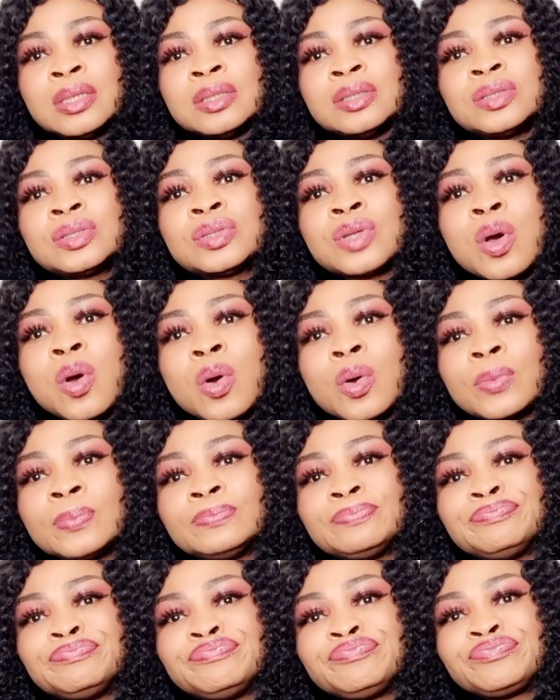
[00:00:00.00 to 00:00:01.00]
So
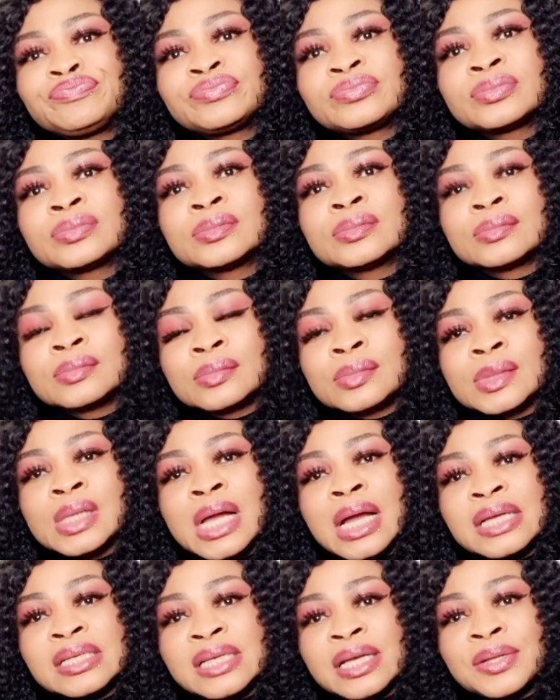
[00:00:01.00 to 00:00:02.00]

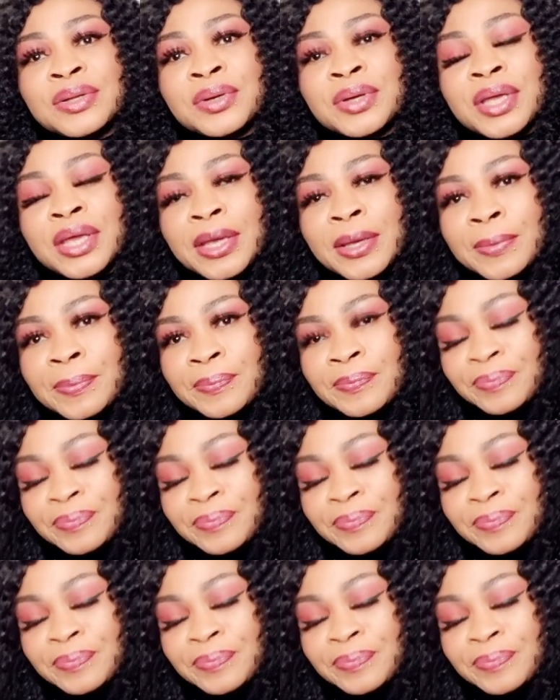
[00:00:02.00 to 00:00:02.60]
I said, okay.